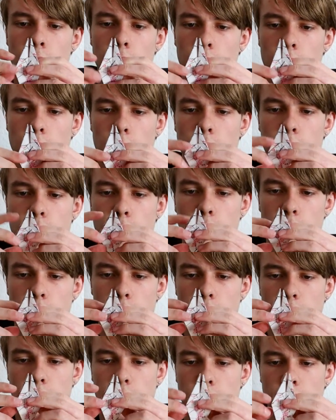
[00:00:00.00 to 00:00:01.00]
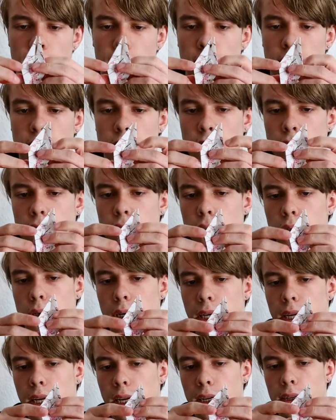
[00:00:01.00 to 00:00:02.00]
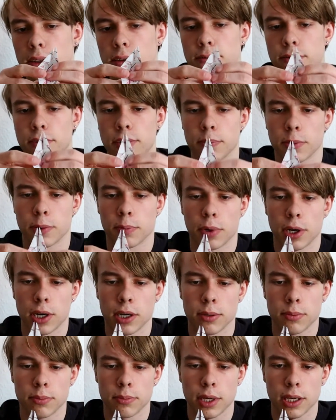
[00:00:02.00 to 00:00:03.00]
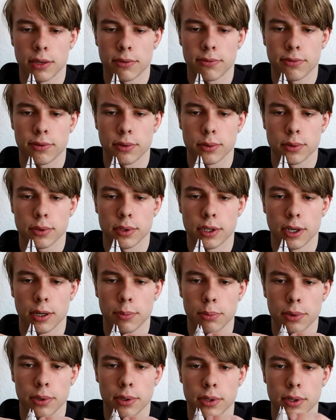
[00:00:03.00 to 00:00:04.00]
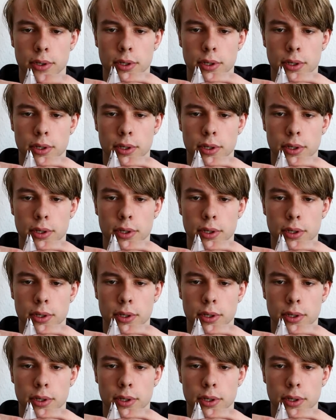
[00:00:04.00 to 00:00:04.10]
Then you want to take the triangle from the bottom and fold it up,